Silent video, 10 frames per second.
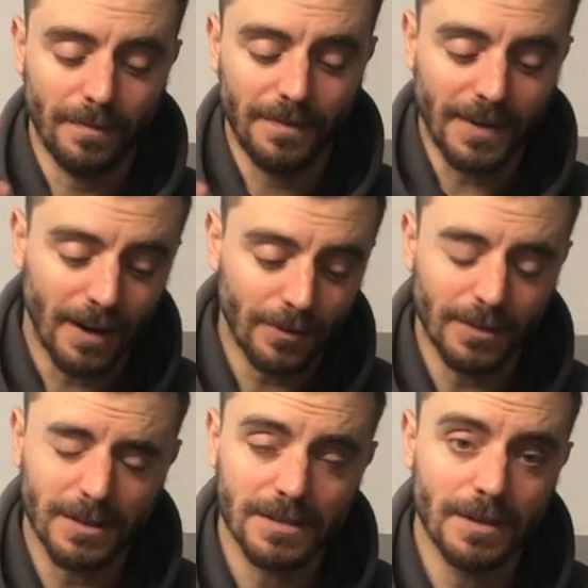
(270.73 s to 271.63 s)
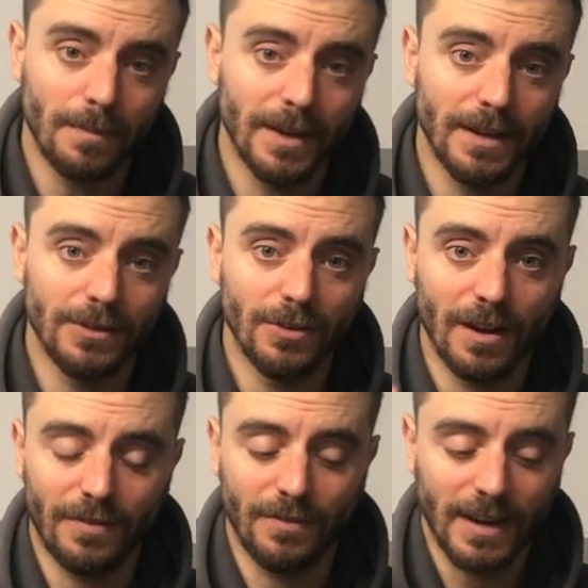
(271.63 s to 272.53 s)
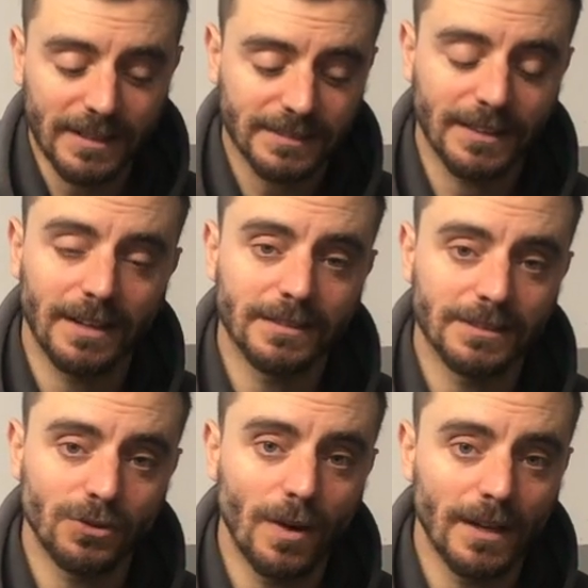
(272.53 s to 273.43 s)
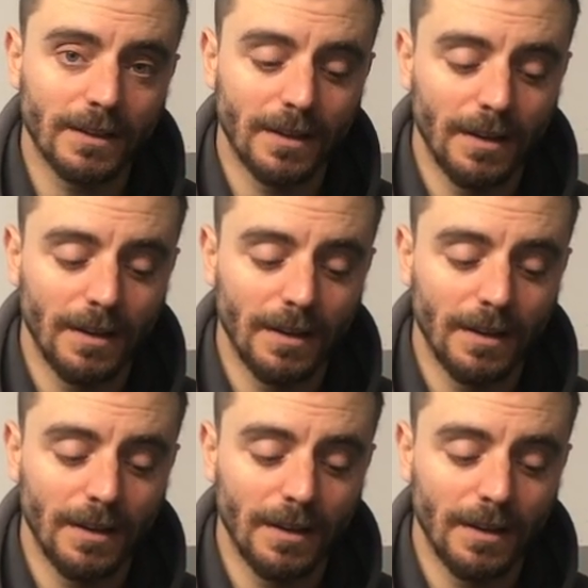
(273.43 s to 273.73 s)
down the C plate, you have less anti-squat,